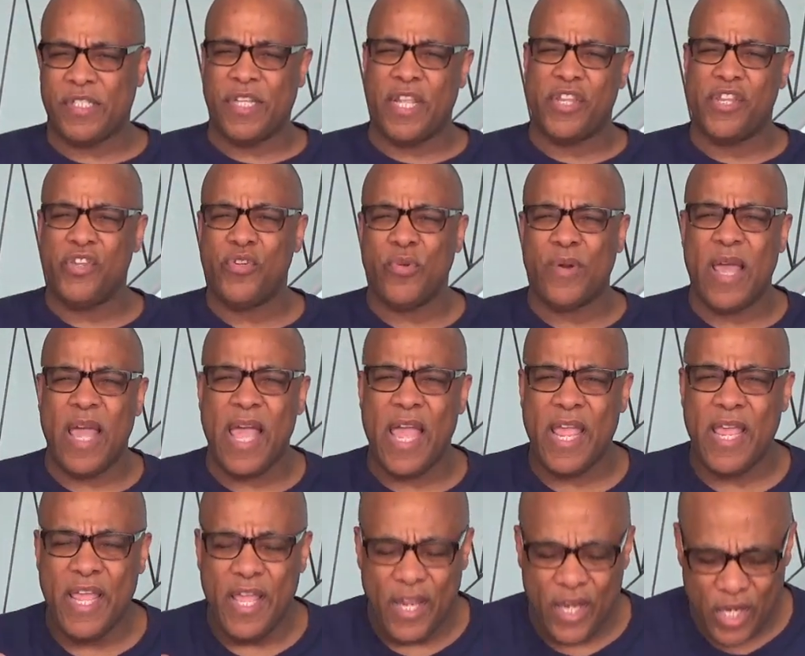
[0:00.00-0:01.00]
that you and
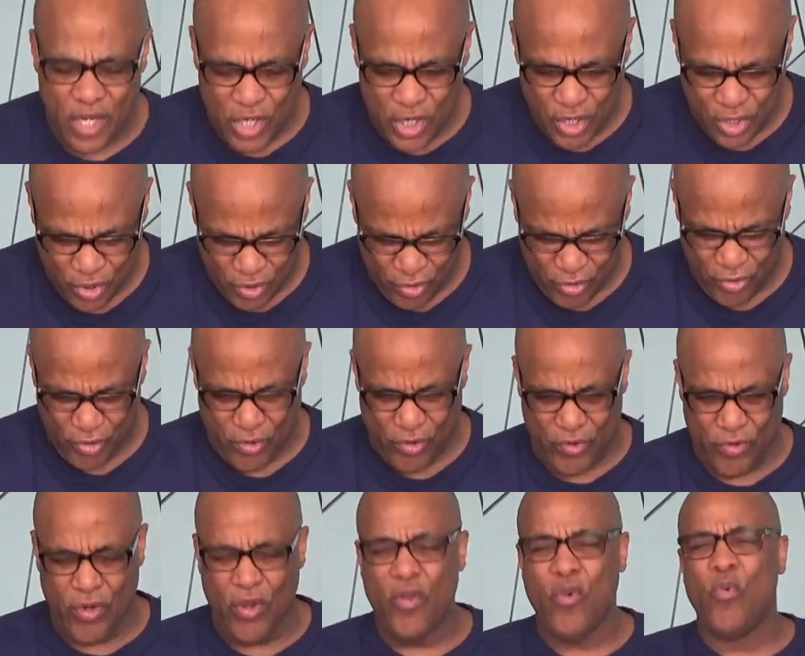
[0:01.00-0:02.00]
I
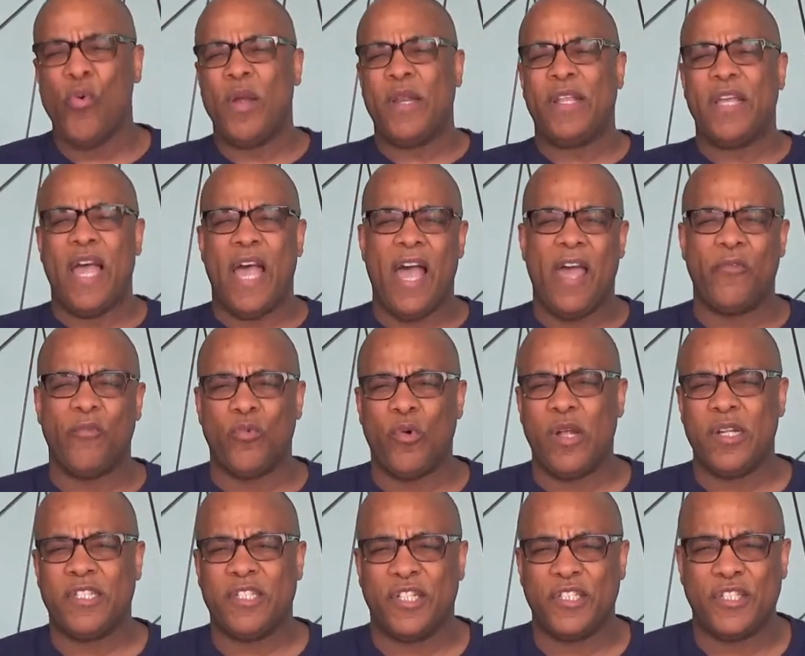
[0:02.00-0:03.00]
learn what God
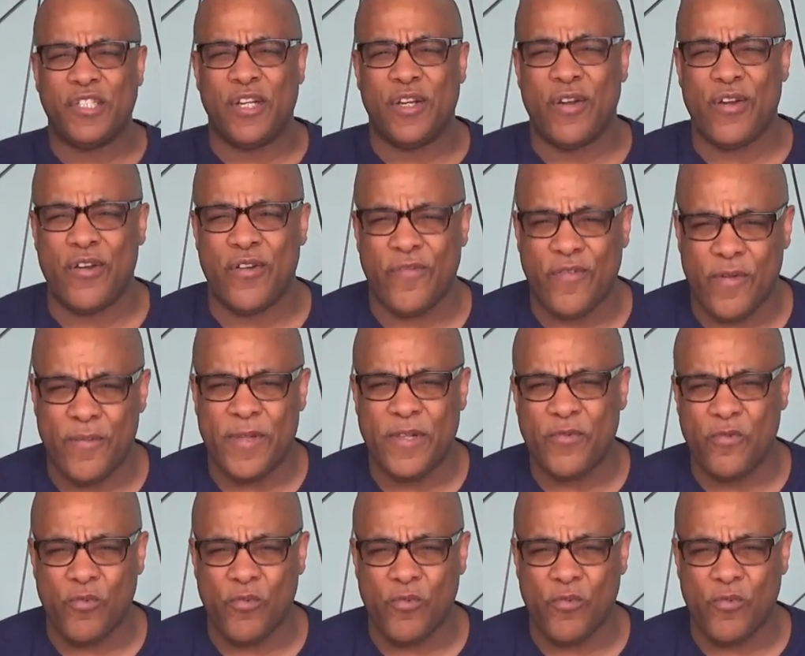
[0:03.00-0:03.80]
wants us to learn from His